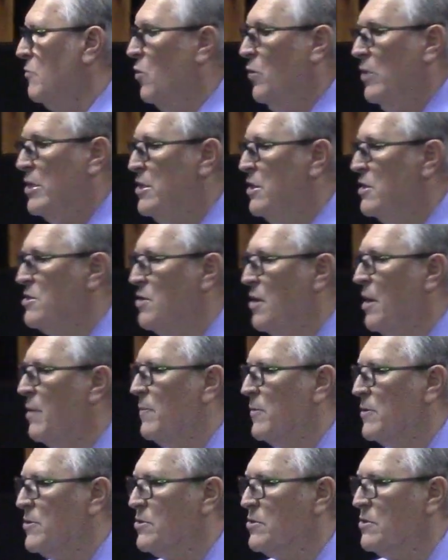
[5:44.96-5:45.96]
All his
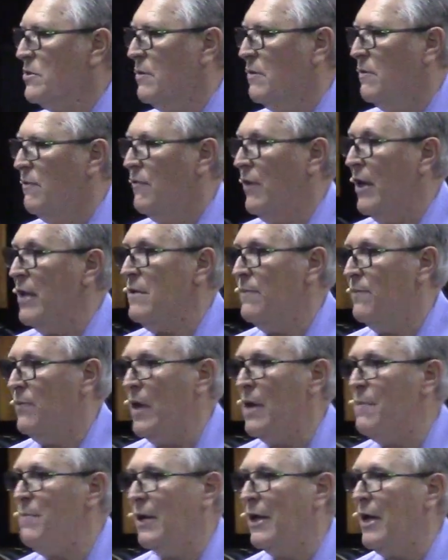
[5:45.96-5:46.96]
disciples. They,
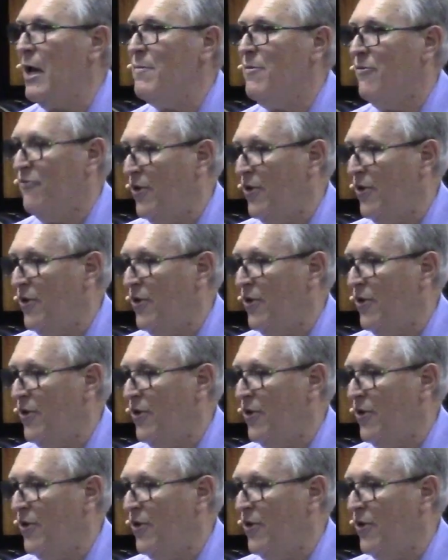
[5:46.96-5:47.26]
they became